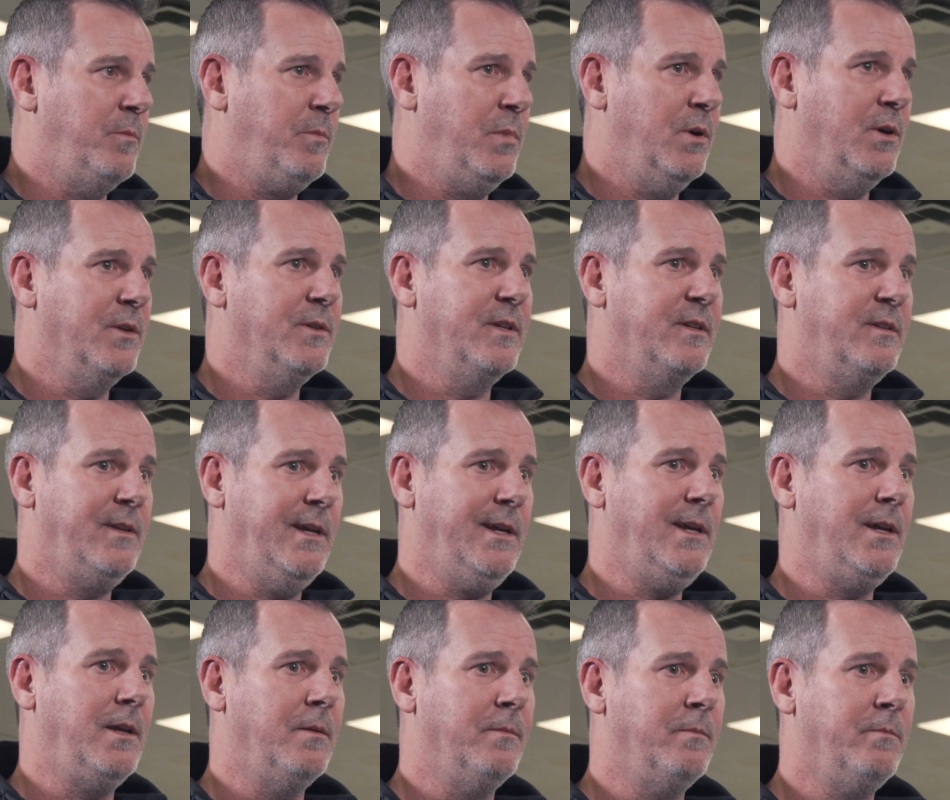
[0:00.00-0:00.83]
to build a
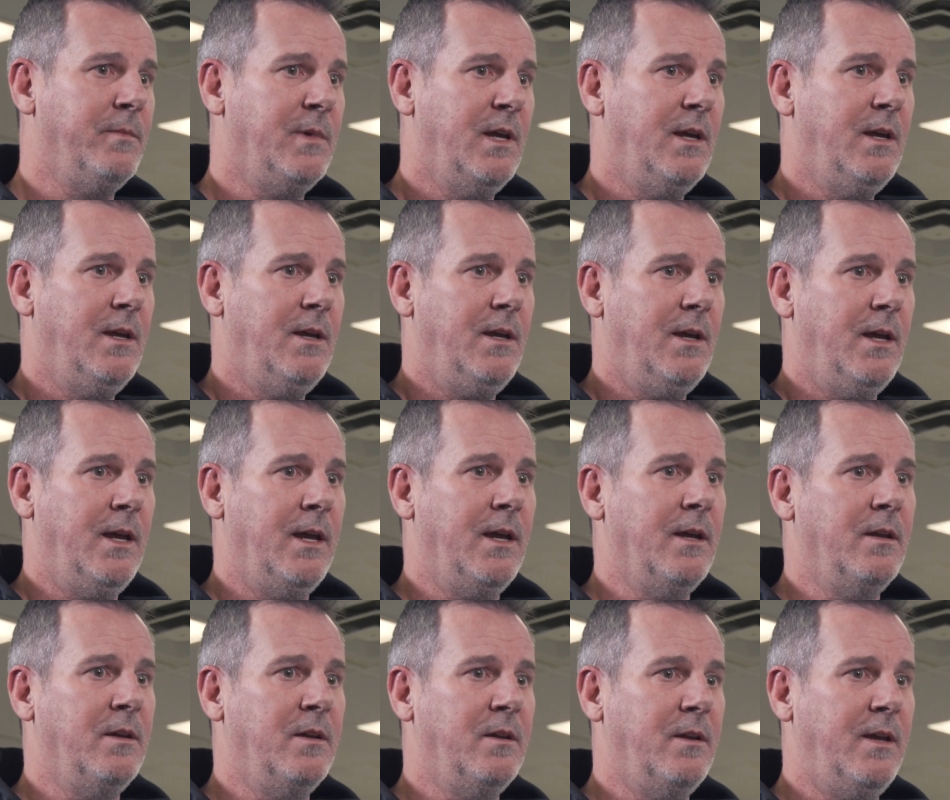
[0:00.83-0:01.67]
team,
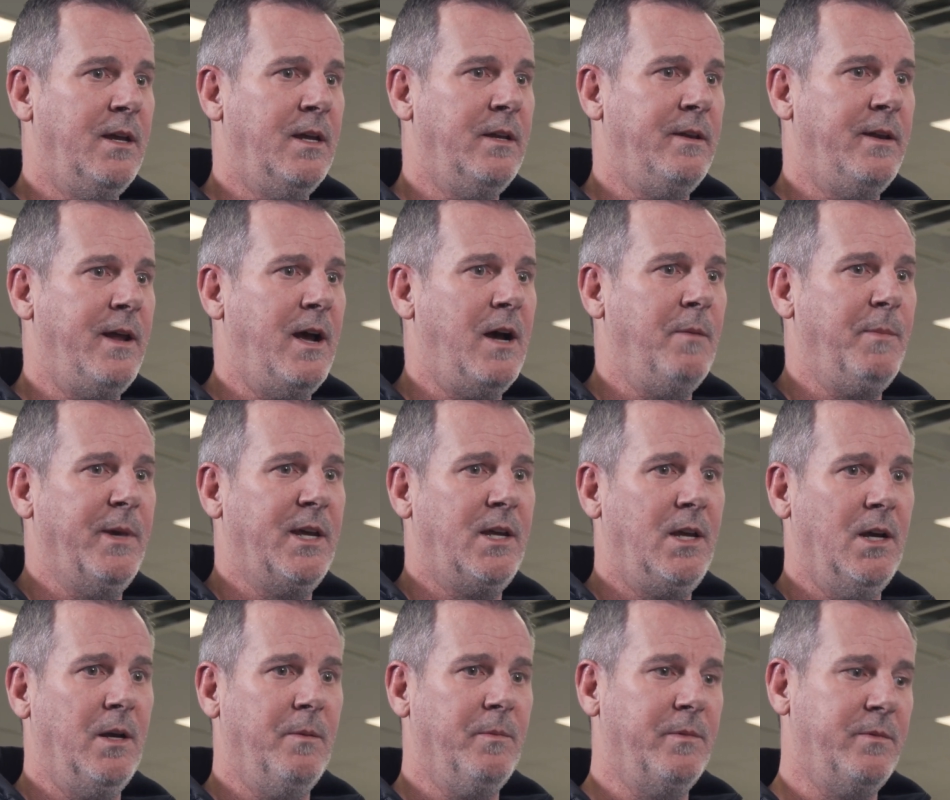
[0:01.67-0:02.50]
and it now
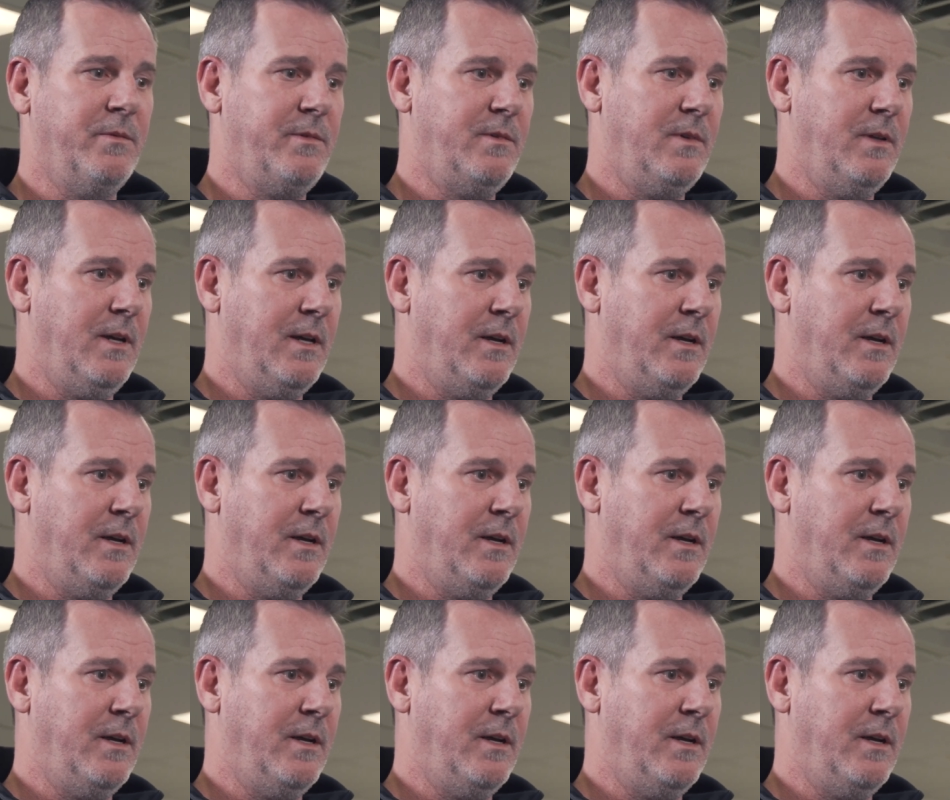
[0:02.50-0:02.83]
becomes